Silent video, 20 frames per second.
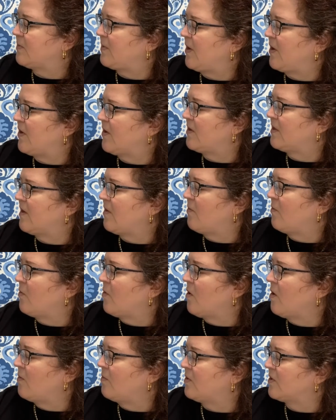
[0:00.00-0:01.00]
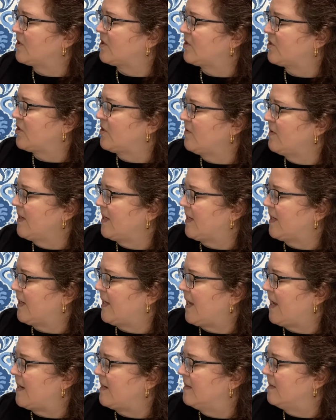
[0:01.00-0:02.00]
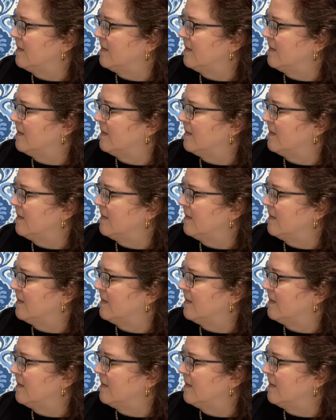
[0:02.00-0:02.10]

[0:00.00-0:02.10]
we heard that war was stirring again.